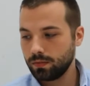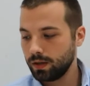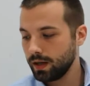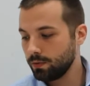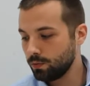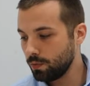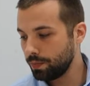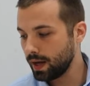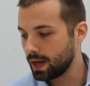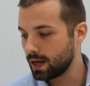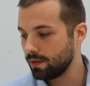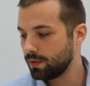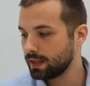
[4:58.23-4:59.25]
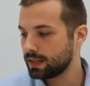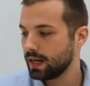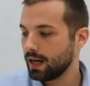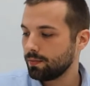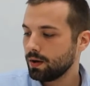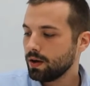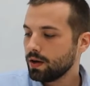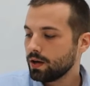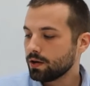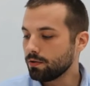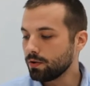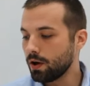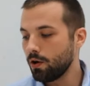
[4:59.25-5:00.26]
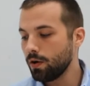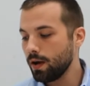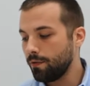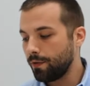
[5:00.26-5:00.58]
it will behave the same. You know,